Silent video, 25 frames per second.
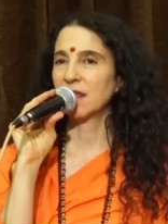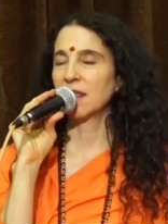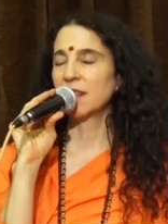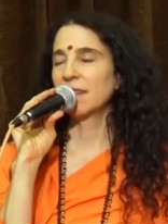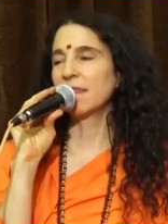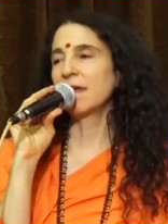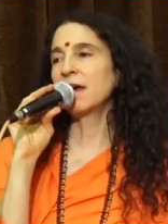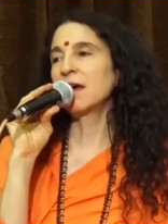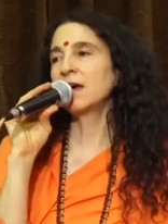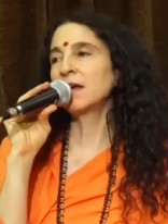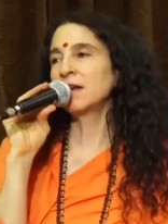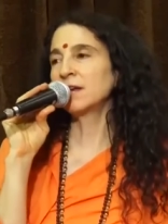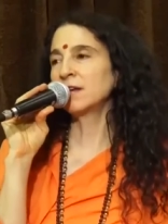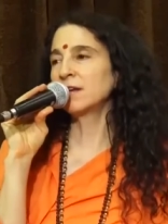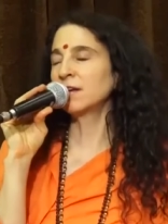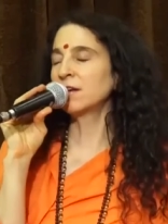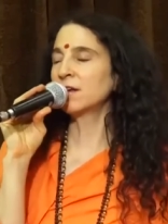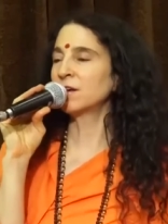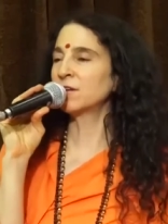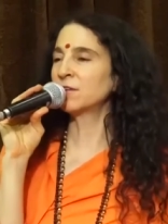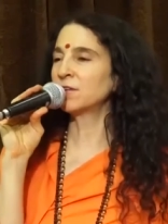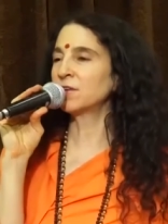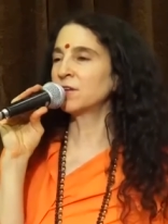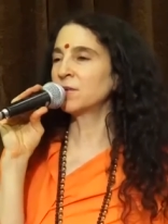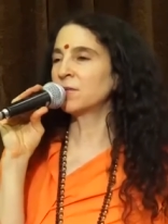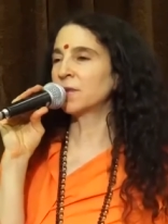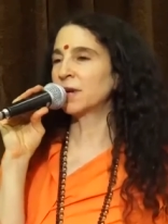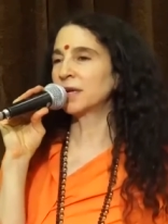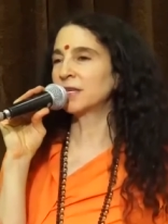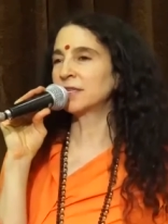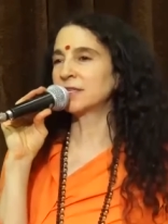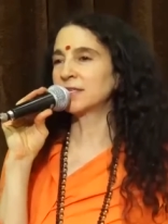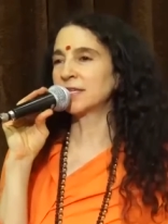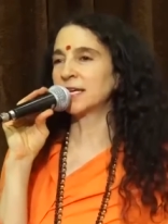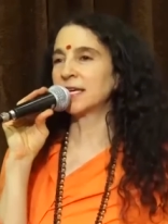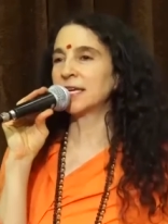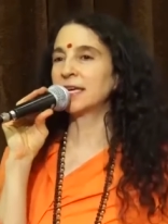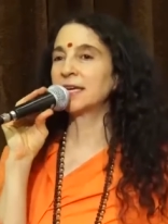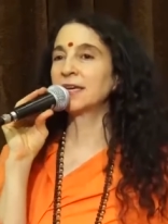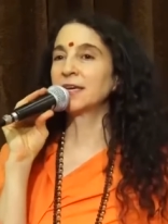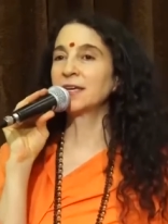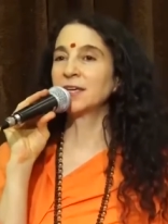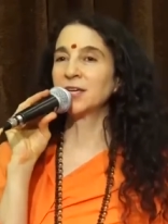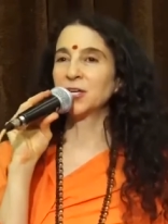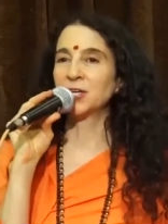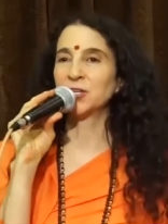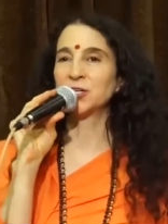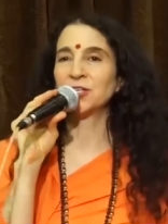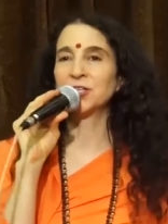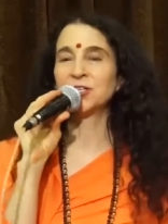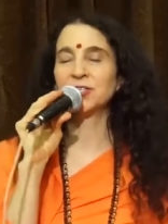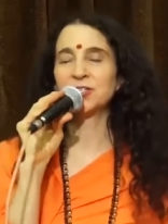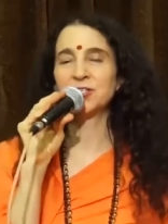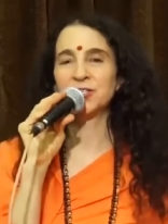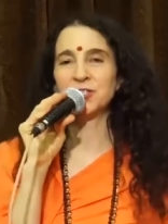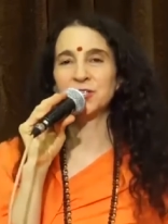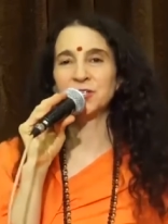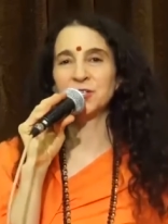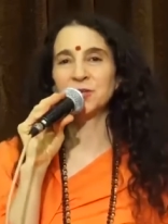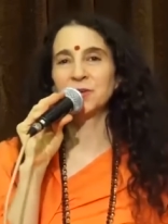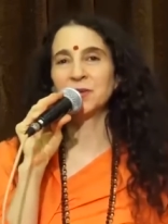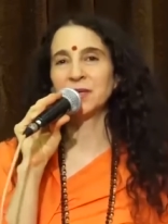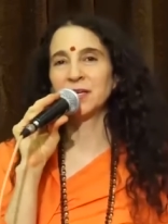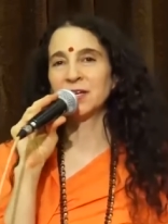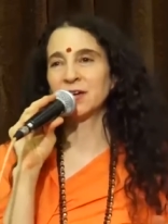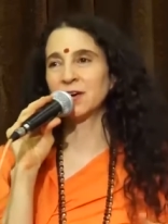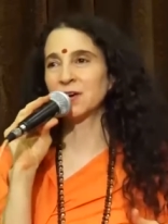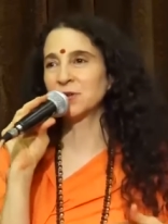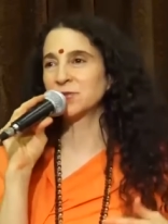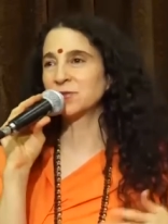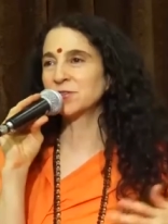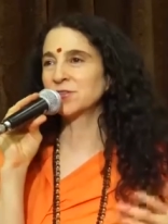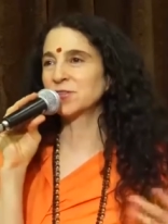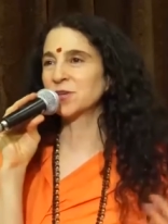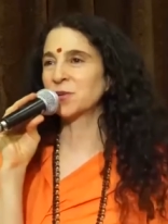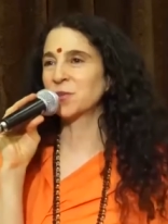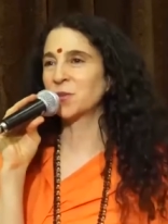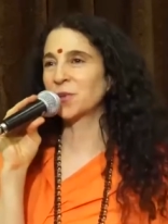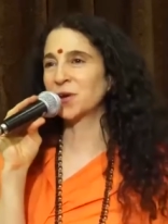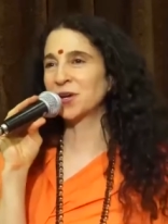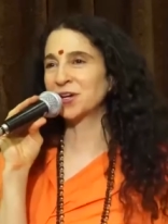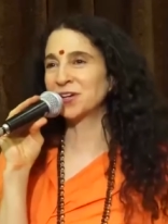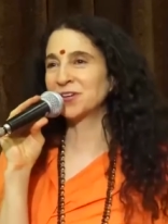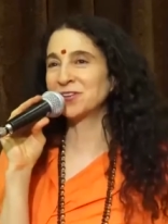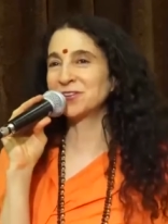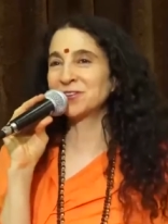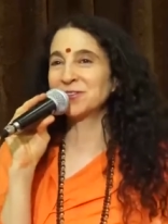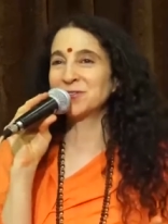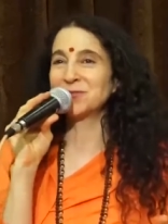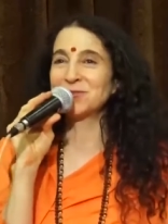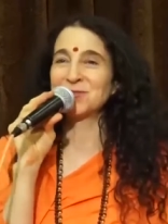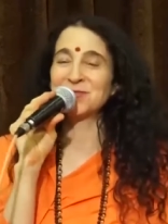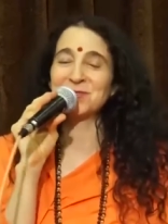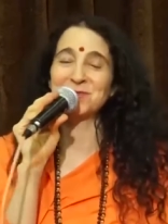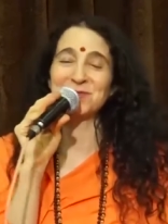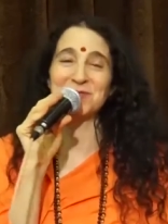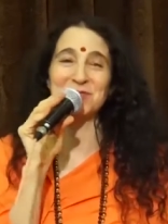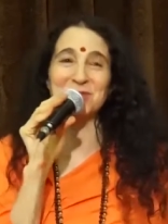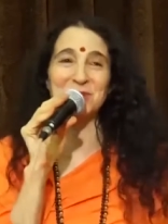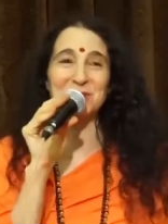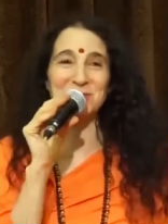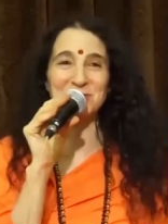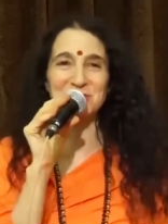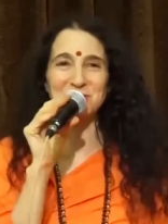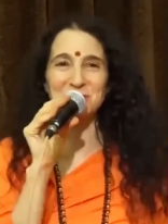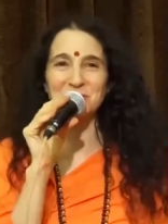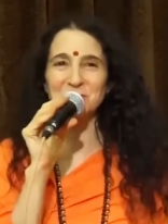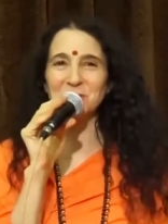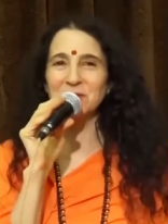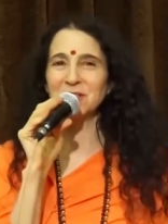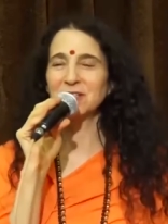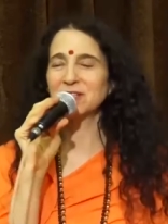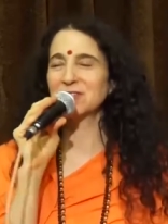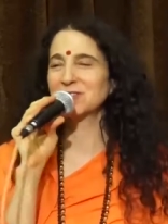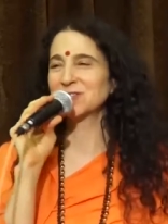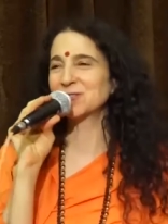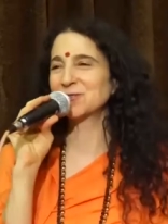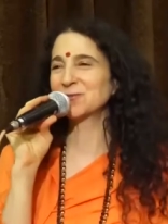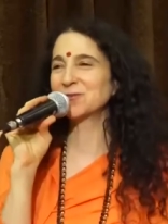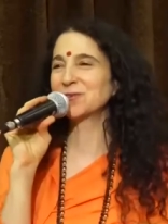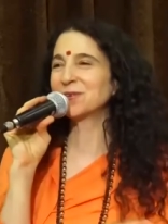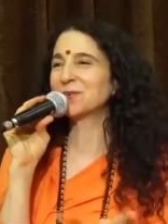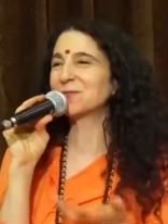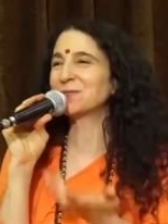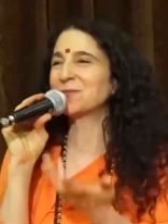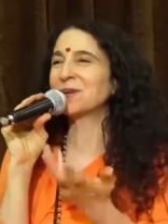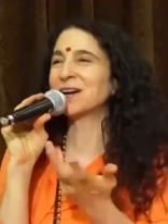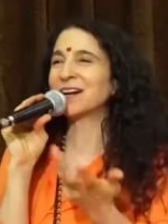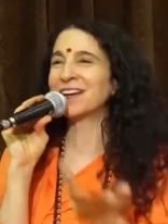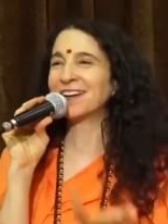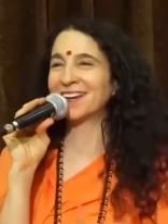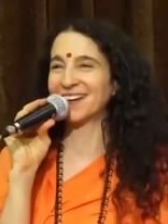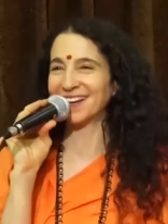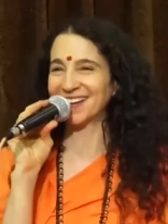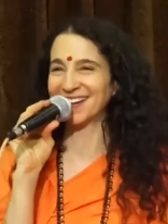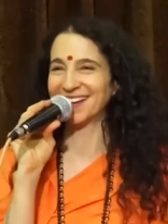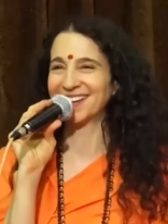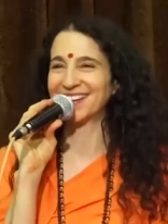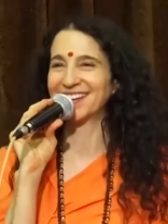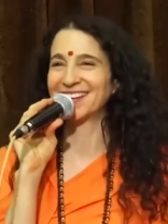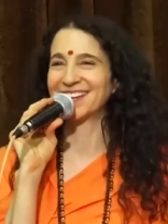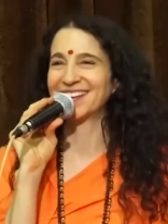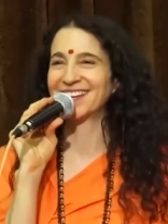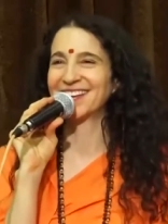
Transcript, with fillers: Then, you know, you want to take a year or two and go somewhere and do some social work. Sure, why not?